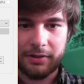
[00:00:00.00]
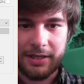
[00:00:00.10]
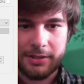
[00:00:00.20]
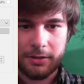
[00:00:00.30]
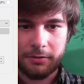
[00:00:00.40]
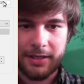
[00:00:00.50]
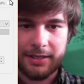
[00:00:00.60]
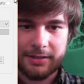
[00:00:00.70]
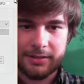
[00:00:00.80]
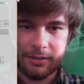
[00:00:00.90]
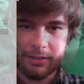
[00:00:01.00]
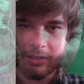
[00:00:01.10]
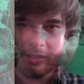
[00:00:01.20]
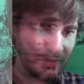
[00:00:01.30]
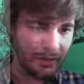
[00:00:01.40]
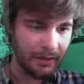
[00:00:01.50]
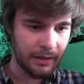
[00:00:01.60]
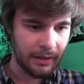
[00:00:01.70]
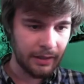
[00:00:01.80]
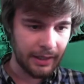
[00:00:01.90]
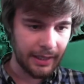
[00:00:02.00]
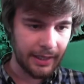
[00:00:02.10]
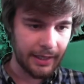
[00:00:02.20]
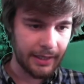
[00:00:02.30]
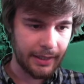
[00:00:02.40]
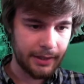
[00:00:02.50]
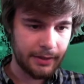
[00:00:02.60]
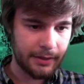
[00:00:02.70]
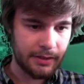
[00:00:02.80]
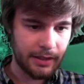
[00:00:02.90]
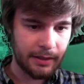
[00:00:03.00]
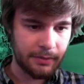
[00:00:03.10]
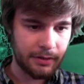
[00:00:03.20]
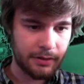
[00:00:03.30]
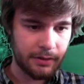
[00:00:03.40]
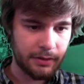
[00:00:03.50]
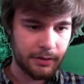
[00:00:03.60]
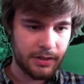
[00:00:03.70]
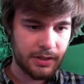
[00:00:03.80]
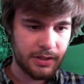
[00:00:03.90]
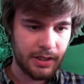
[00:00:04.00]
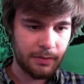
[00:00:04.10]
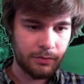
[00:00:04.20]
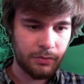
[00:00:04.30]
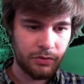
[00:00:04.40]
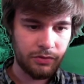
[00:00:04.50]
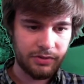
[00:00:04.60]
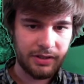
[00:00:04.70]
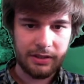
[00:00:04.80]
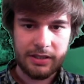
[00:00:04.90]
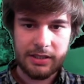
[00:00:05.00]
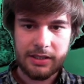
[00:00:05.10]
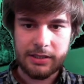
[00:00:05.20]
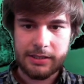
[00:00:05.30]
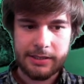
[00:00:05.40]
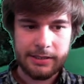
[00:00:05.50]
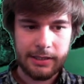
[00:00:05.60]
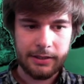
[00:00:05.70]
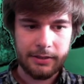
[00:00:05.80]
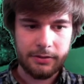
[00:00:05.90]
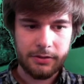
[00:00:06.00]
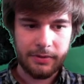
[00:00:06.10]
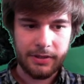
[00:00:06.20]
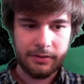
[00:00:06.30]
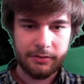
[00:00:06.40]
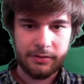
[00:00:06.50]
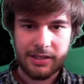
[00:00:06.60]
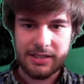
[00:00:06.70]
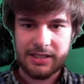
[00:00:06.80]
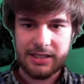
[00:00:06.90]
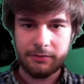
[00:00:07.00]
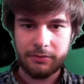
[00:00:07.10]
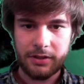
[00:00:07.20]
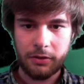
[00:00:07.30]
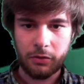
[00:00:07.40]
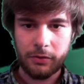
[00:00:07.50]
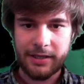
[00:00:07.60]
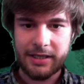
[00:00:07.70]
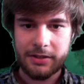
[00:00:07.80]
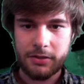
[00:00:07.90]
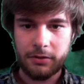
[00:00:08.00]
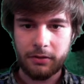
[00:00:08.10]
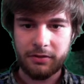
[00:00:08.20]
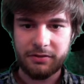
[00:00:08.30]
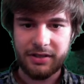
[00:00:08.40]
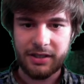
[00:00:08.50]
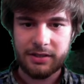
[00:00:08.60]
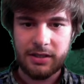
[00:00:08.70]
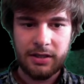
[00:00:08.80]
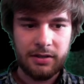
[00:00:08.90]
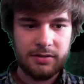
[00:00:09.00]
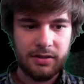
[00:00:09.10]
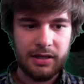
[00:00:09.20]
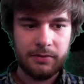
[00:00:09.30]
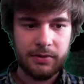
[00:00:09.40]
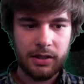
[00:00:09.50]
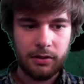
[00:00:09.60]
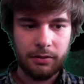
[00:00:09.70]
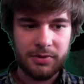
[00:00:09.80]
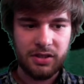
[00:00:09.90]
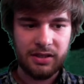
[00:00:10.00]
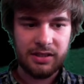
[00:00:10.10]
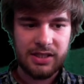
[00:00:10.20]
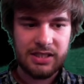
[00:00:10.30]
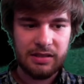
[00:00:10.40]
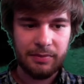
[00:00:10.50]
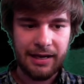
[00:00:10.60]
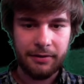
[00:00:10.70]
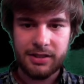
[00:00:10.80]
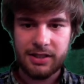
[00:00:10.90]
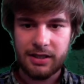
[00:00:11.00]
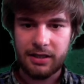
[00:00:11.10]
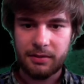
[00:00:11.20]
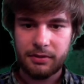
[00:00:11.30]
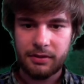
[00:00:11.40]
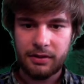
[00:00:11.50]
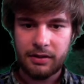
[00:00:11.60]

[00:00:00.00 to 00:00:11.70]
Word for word: board that's creating and I'm gonna start moving these sliders around and seeing if we can create a stronger effect so there we go I'm turning the similarity up